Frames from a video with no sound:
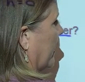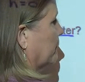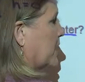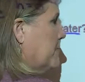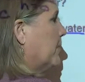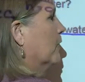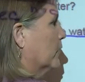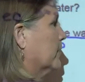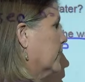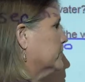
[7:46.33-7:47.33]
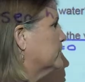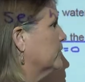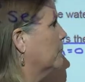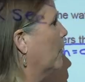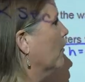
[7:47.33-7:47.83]
I have to keep up with it. It's
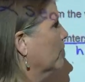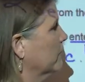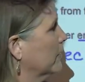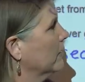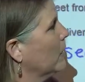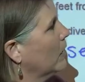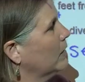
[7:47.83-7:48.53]
still part of